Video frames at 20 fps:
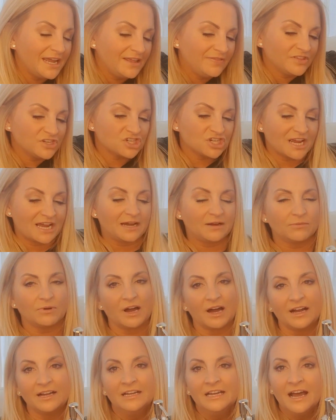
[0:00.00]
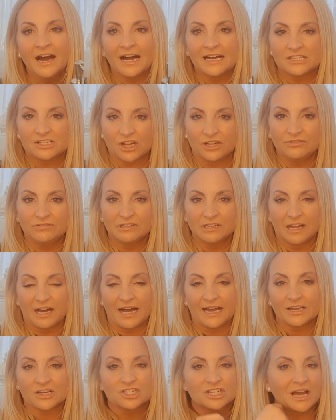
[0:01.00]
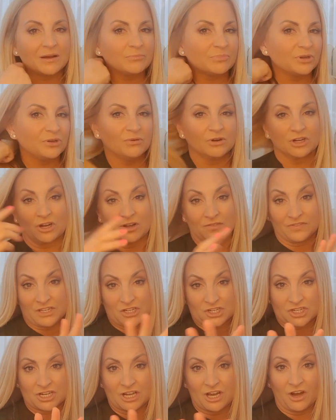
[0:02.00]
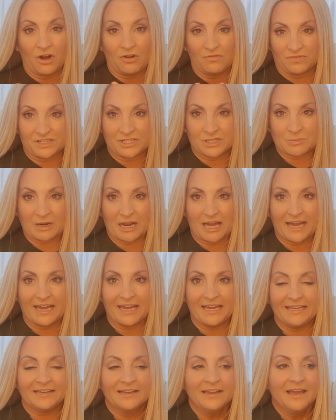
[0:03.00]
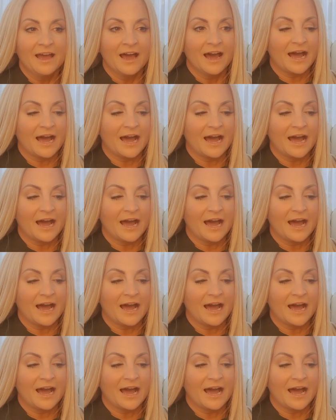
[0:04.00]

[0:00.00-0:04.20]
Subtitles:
in the shower, I don't like shampoo and conditioner on display.